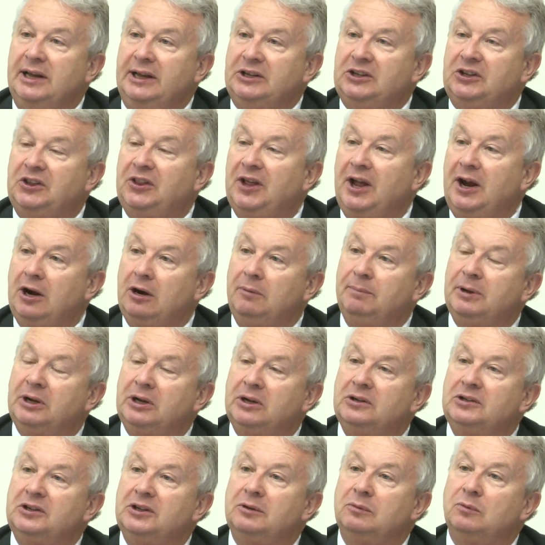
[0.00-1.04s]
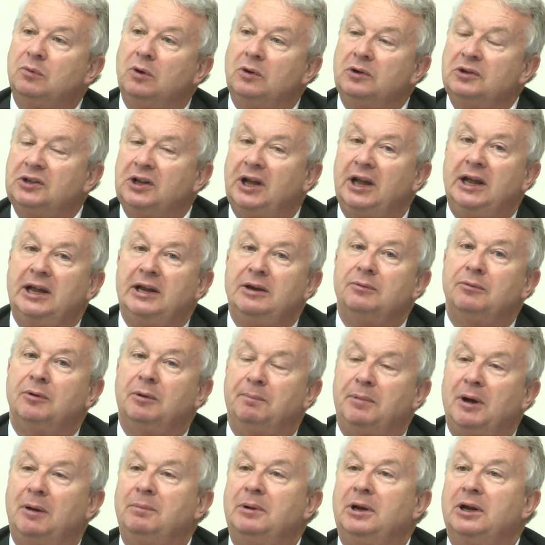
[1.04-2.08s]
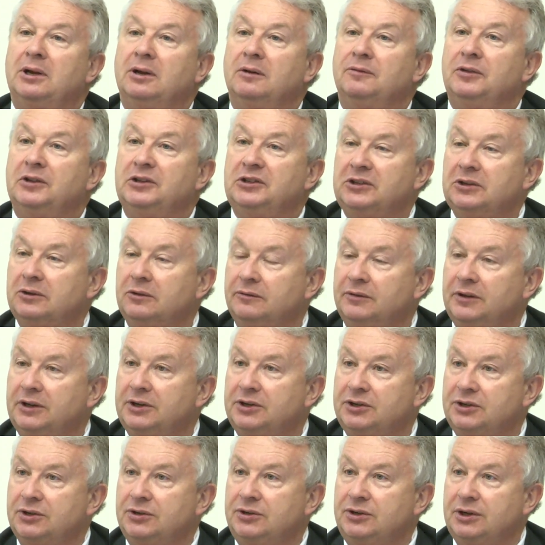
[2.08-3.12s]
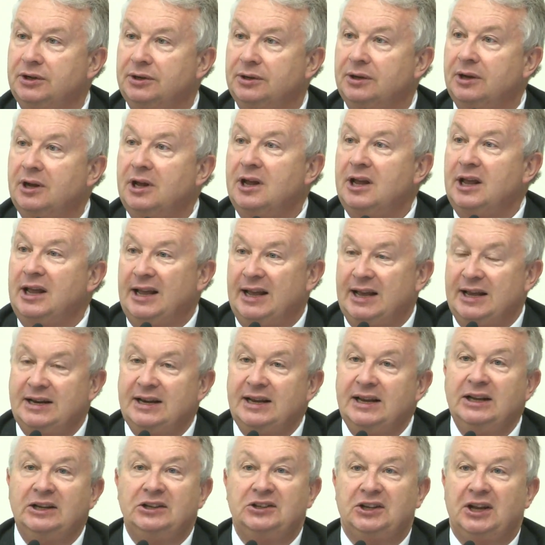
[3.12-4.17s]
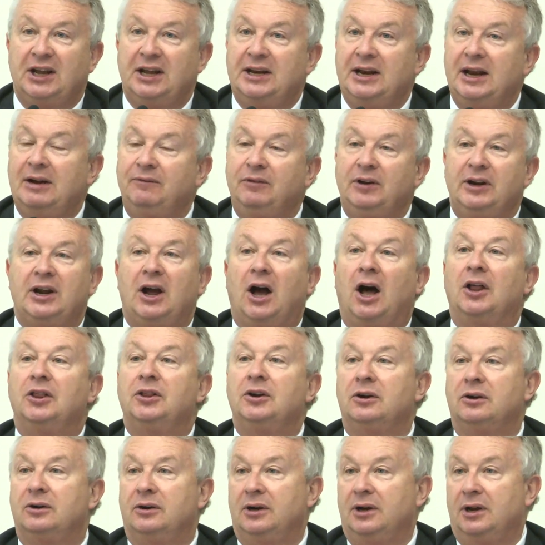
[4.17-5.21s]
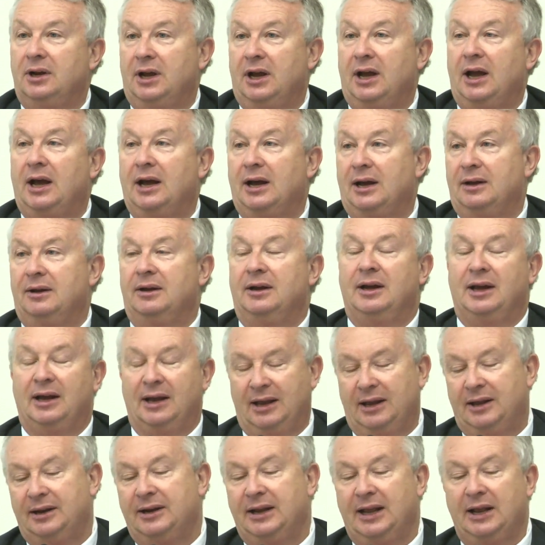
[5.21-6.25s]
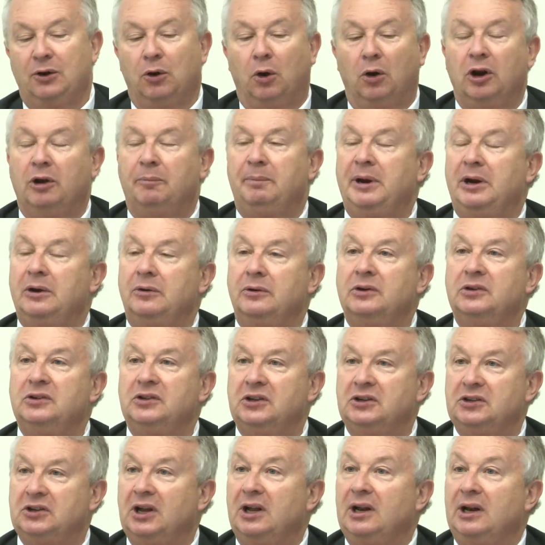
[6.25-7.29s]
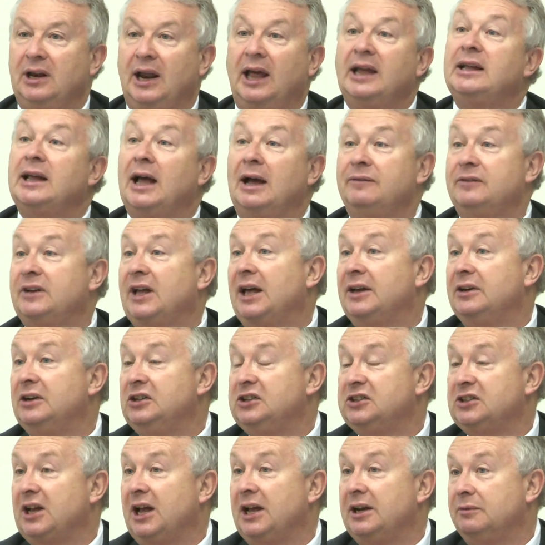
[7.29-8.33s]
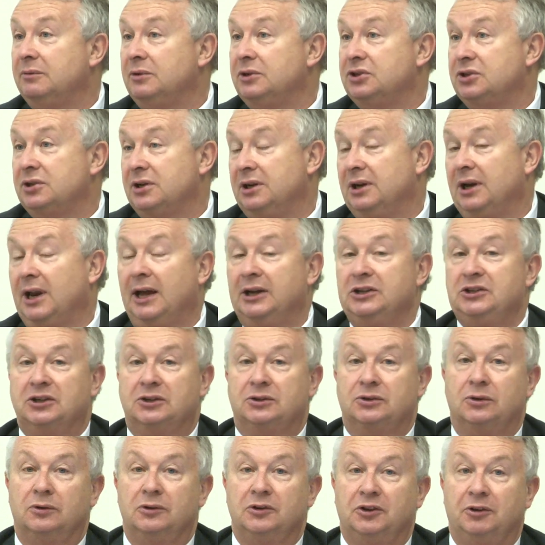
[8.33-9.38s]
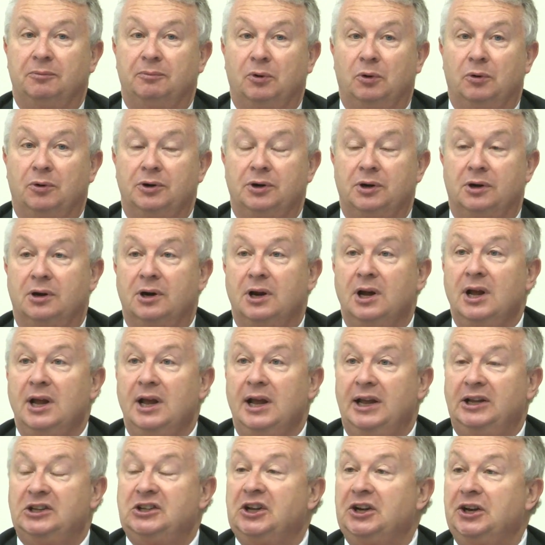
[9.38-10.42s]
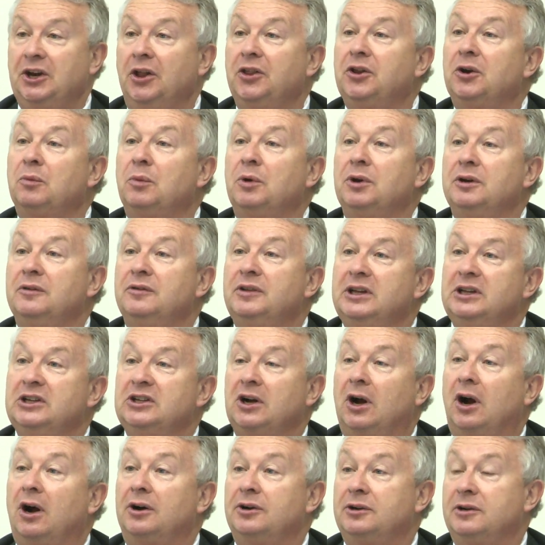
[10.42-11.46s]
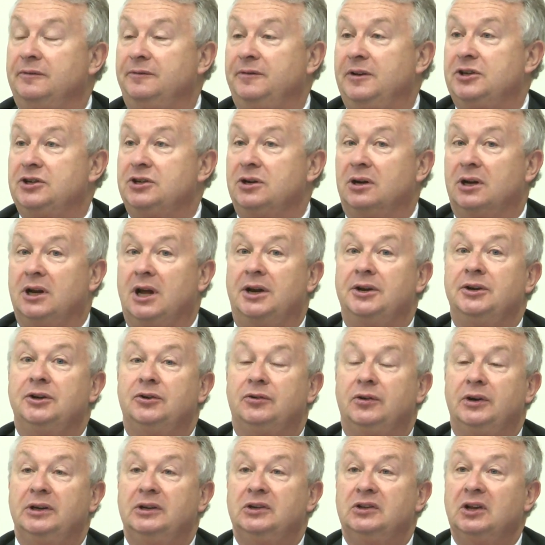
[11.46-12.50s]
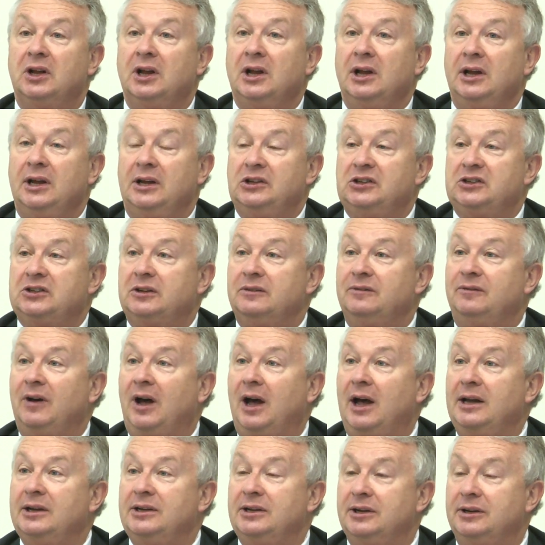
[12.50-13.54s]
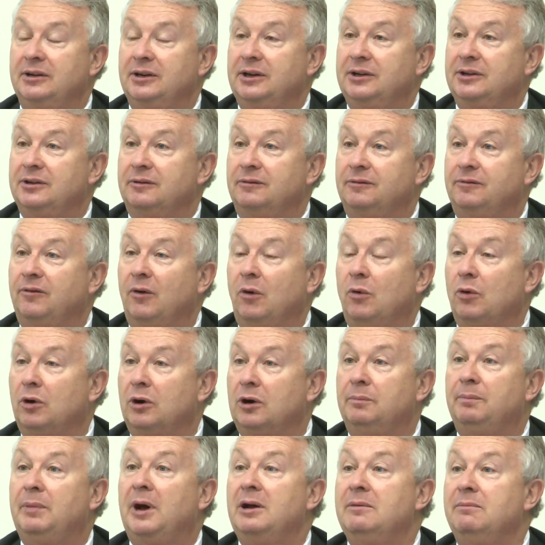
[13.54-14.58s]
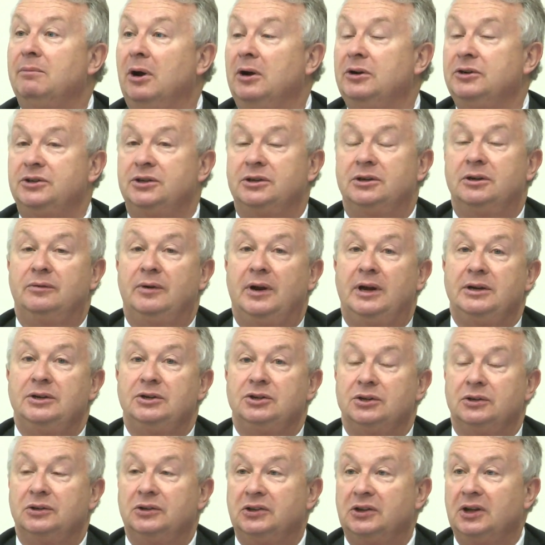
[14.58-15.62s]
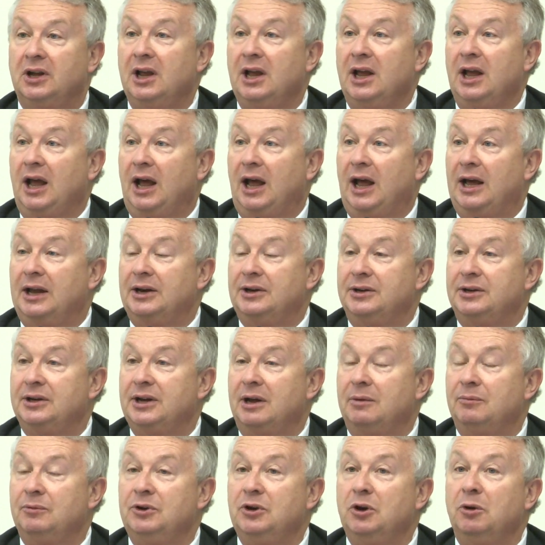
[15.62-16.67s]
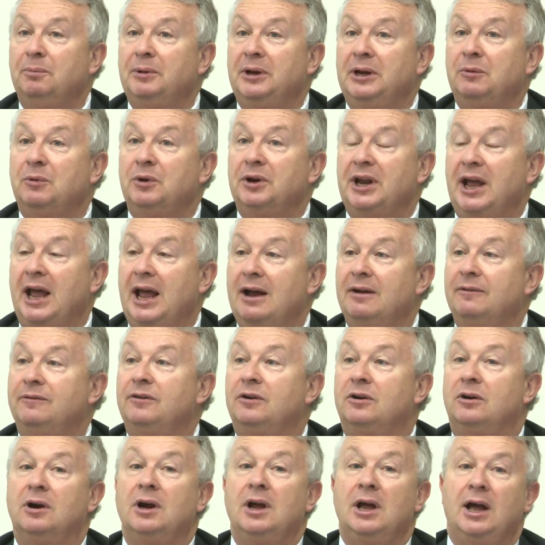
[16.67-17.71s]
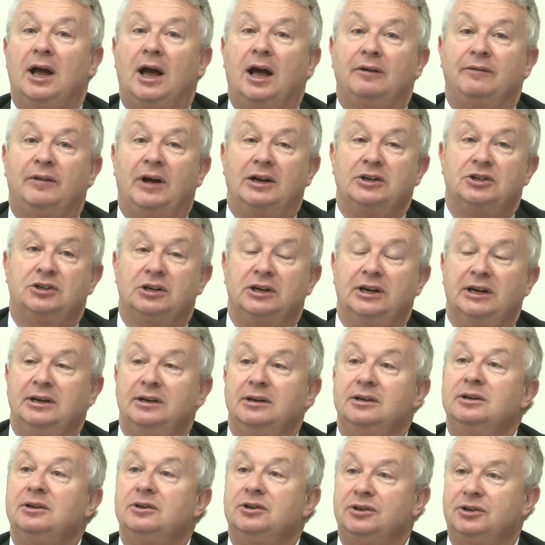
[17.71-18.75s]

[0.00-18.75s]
It's there because it was a republic of the Soviet Union. It is in every other in all appearances like Afghanistan, which lies across the border. It's another one of these artificial countries. It's divided into 4 by mountain ranges, and nobody would ever have actually